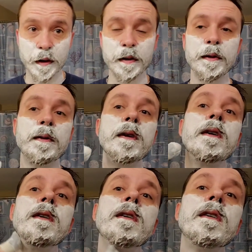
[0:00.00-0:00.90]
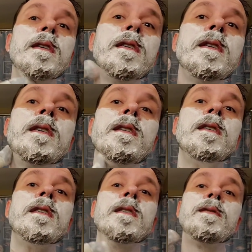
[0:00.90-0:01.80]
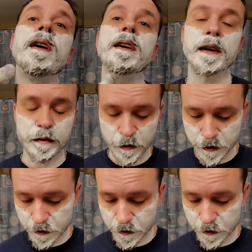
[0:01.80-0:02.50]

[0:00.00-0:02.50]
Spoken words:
dude. Very nice razor.